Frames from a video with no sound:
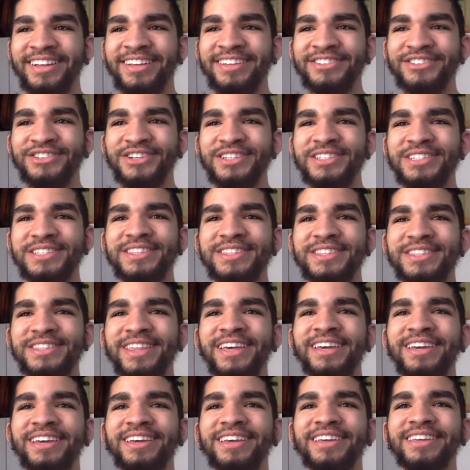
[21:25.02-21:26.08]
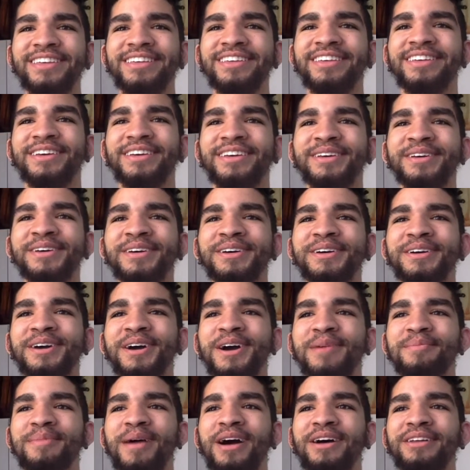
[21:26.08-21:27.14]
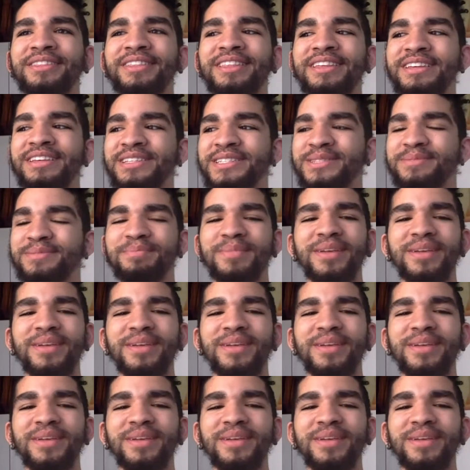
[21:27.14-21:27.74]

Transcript: just think about these